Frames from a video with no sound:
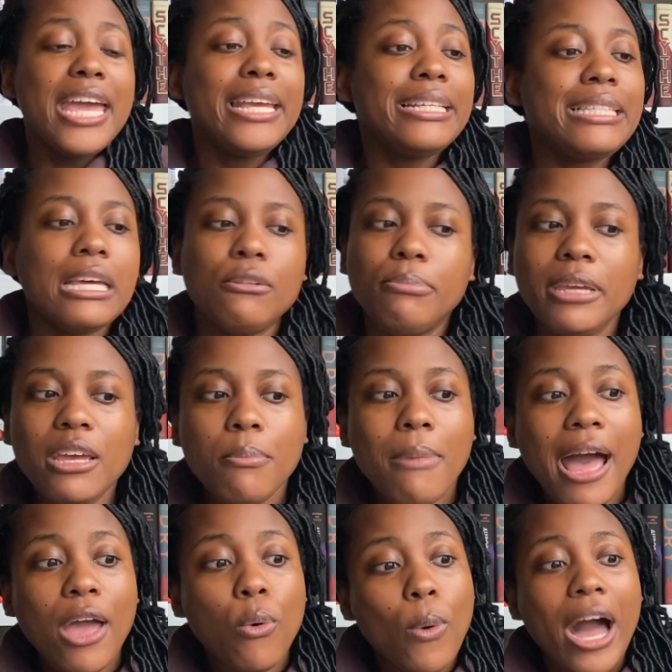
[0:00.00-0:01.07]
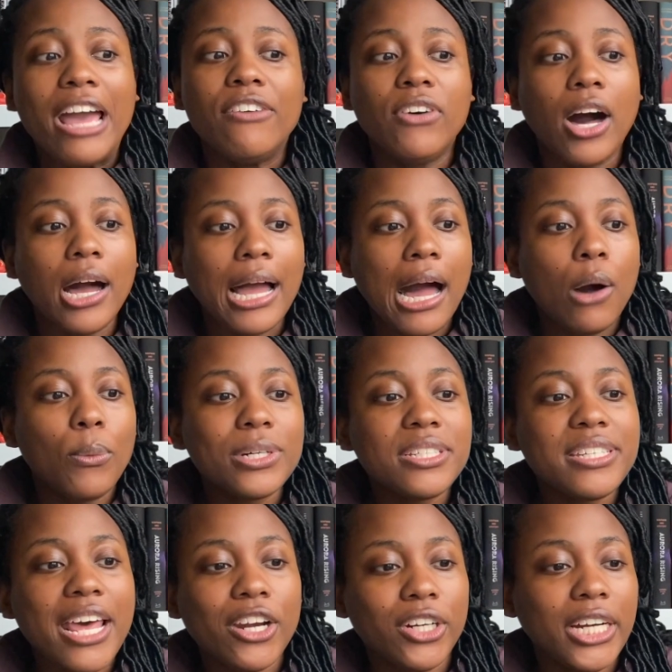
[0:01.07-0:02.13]
He said, me and my wife hung out one
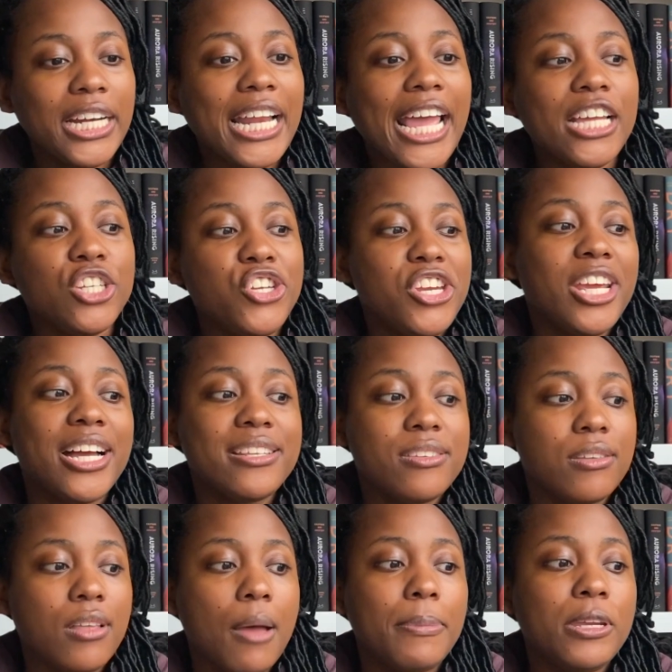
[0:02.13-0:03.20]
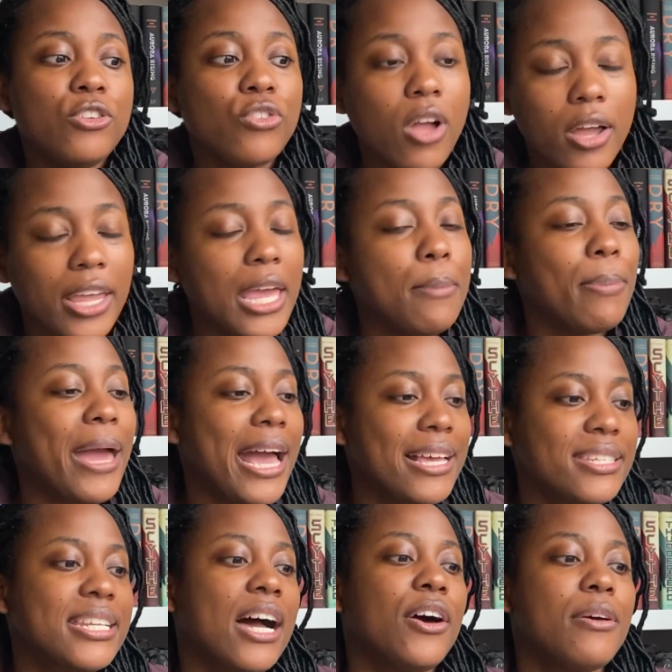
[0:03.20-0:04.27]
Saturday night and she got sloppy drunk and
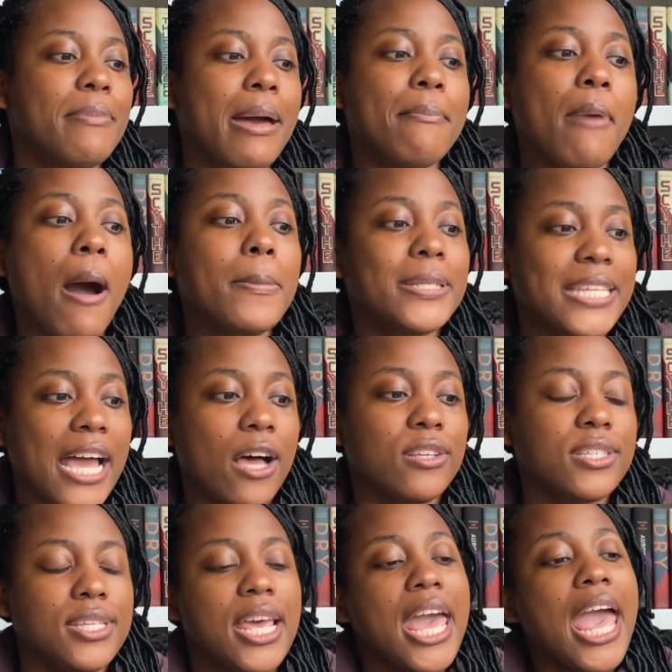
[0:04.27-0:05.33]
passed out in my mama's house.